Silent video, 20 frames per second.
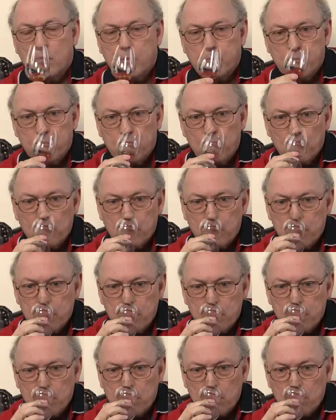
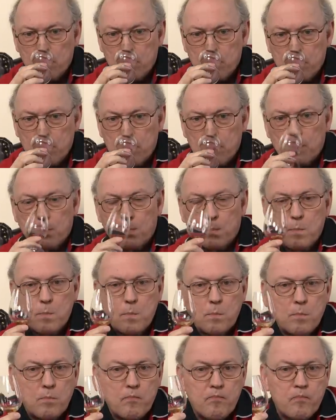
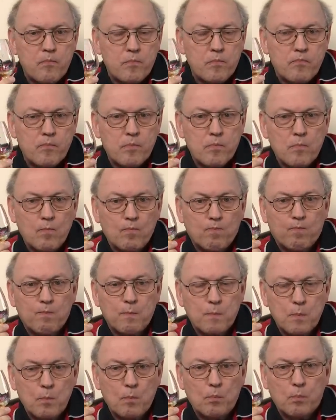
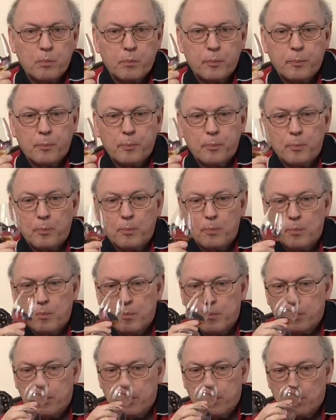
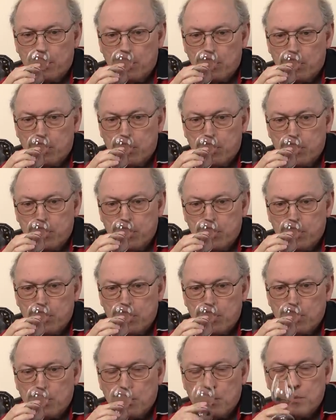
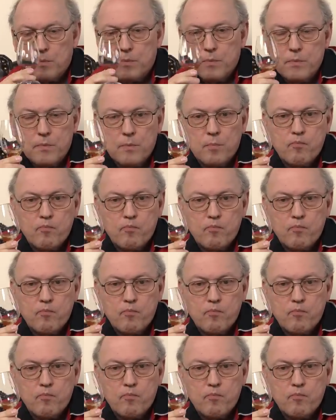Nobody speaks.